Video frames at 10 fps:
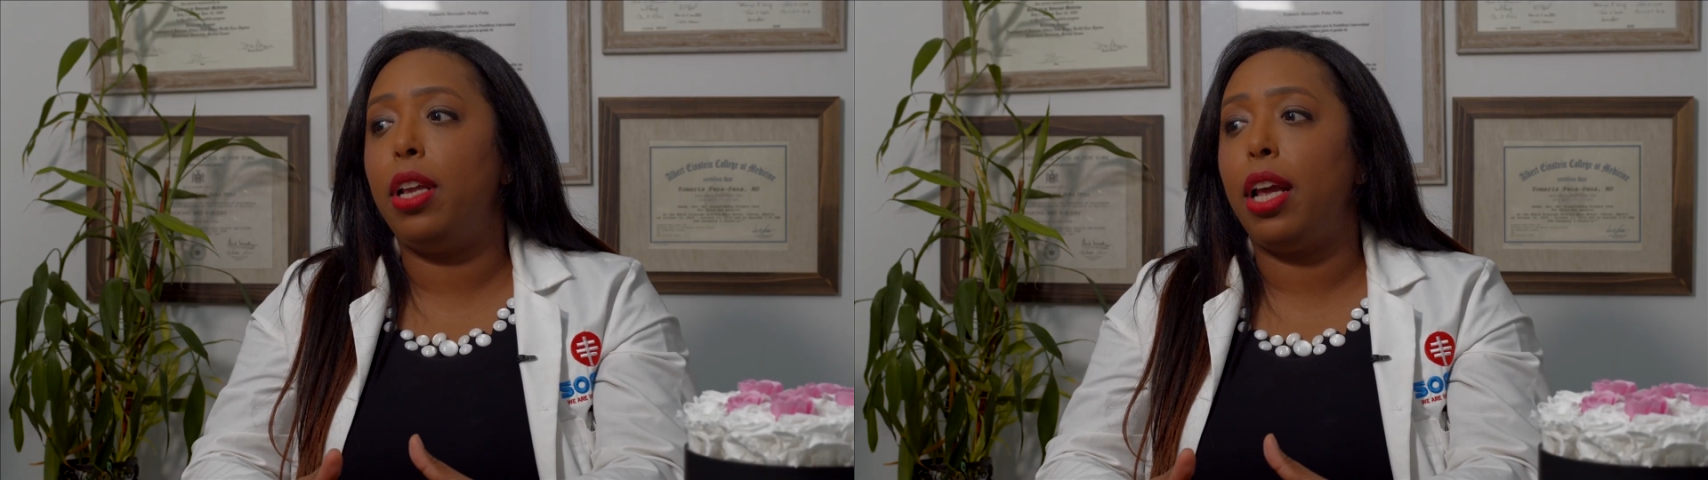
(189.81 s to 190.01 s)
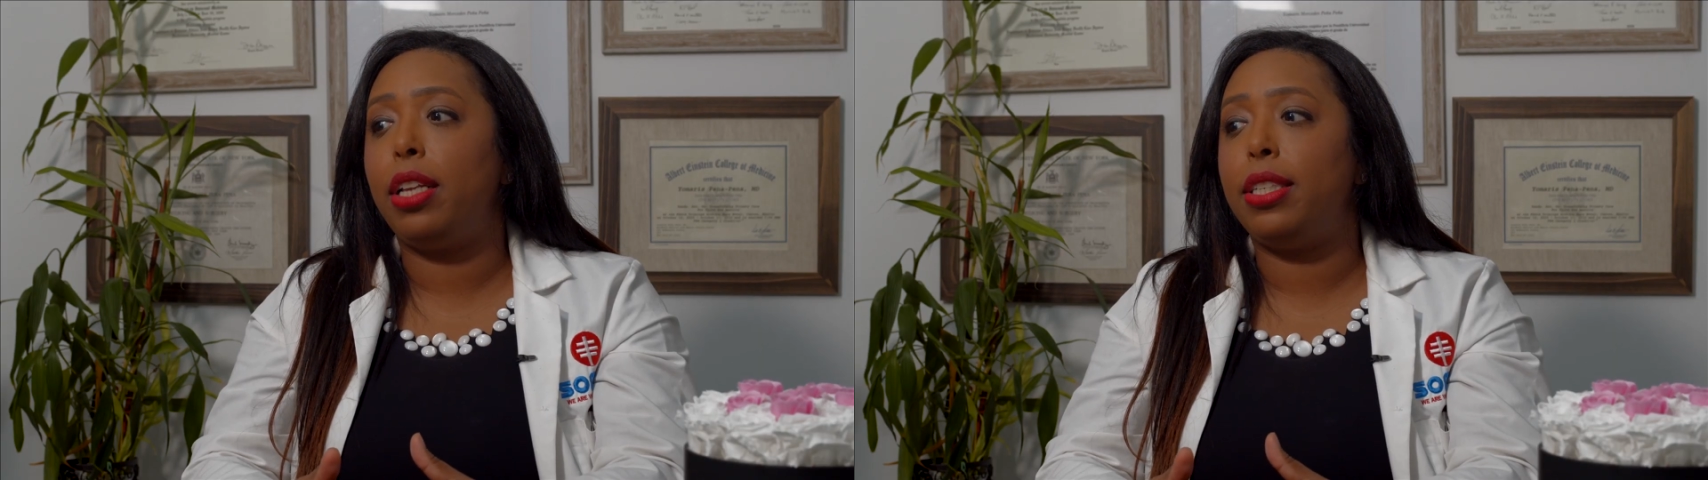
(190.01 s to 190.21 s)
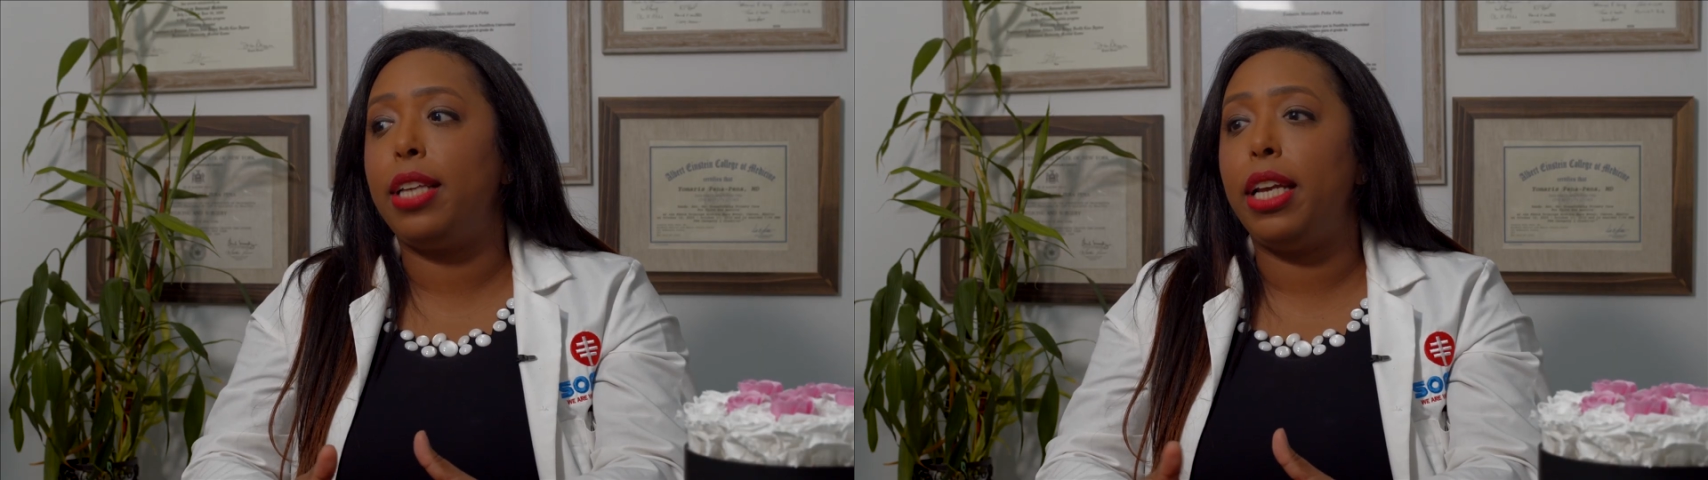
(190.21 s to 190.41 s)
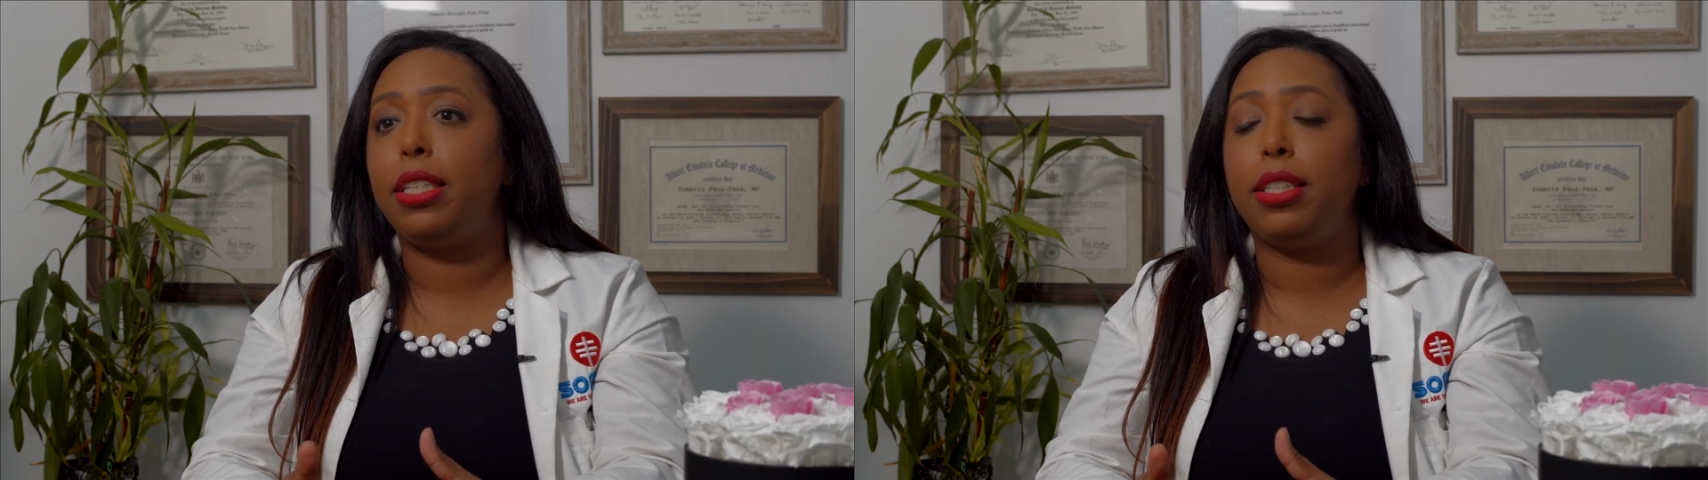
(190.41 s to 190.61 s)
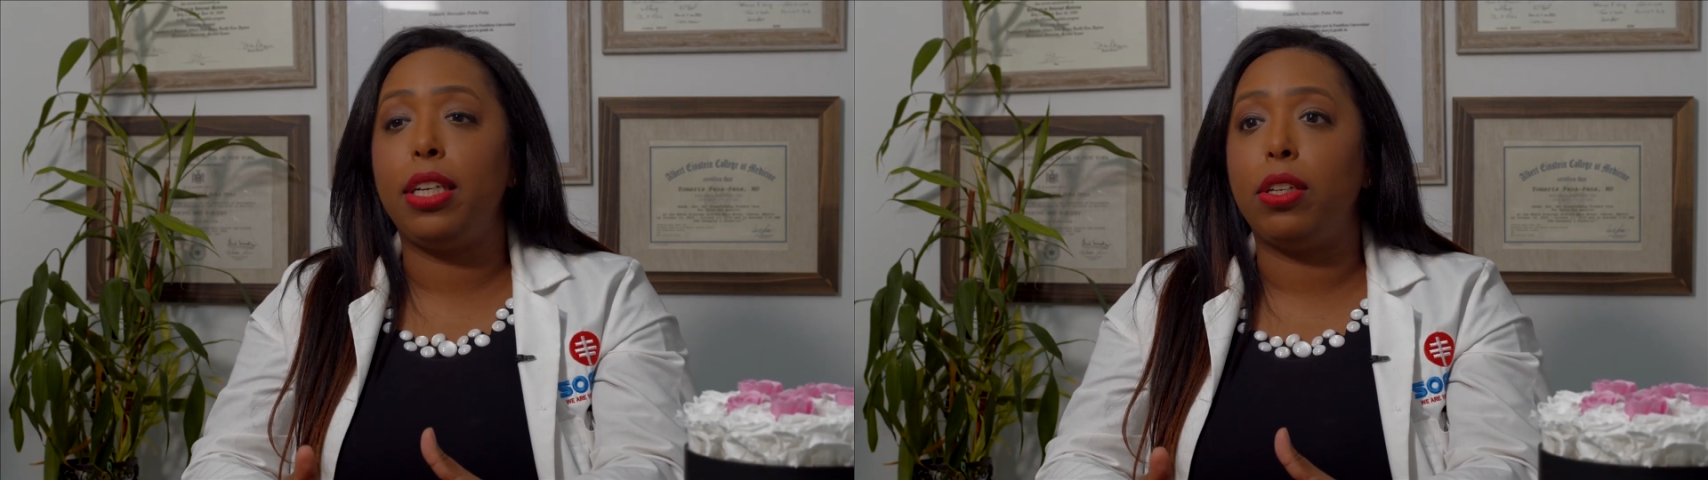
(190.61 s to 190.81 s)
and stay
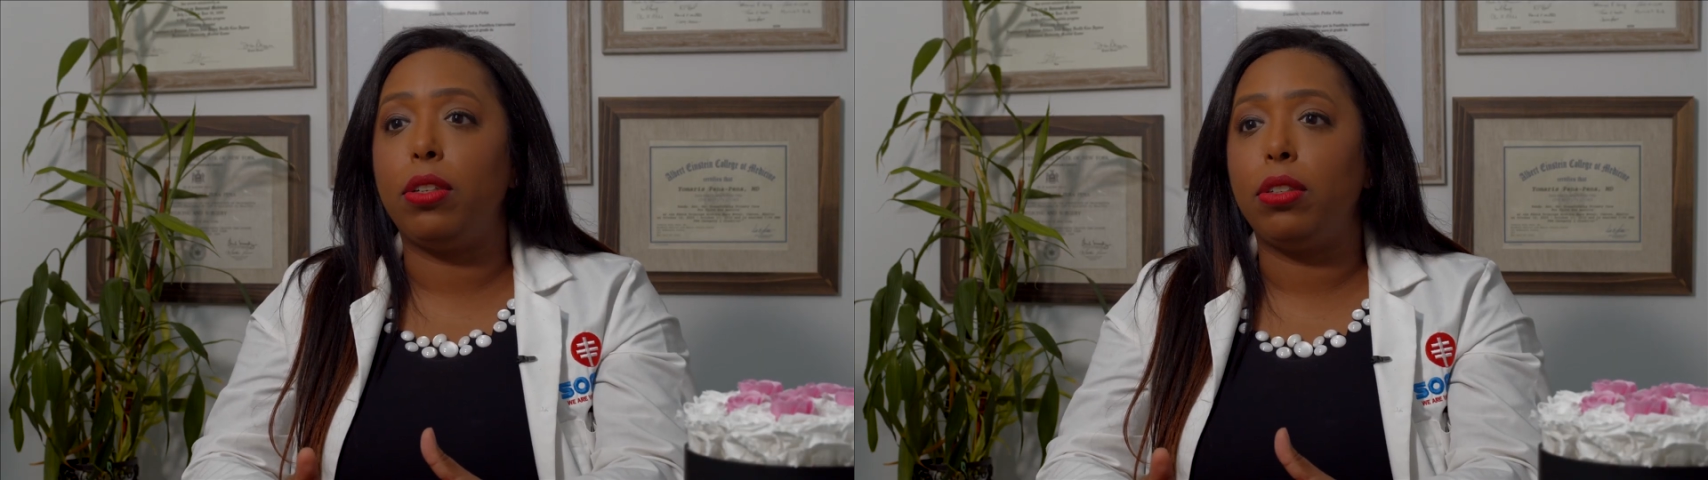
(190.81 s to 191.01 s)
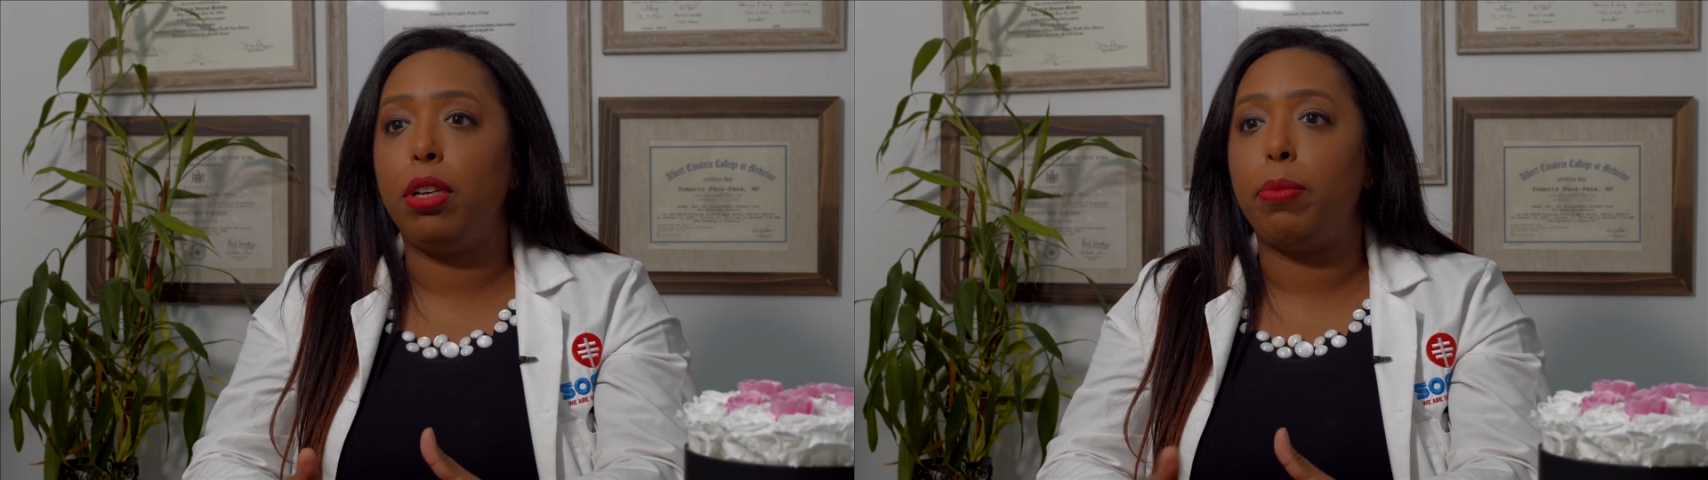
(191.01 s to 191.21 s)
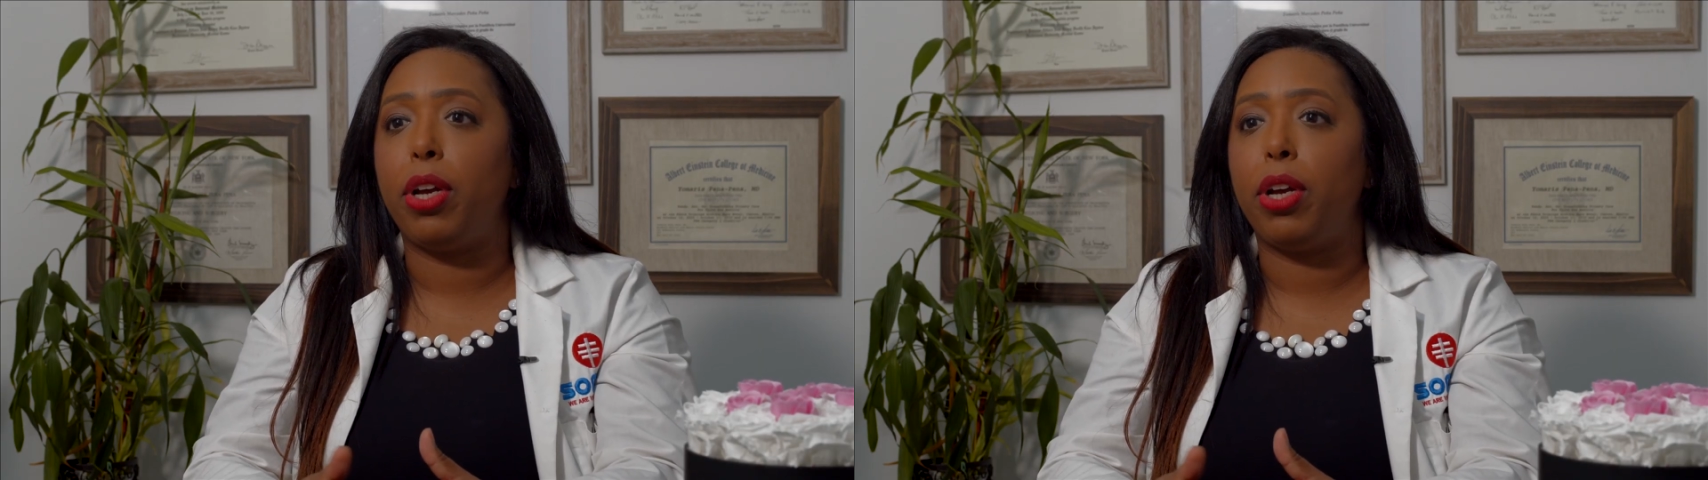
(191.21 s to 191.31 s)
still in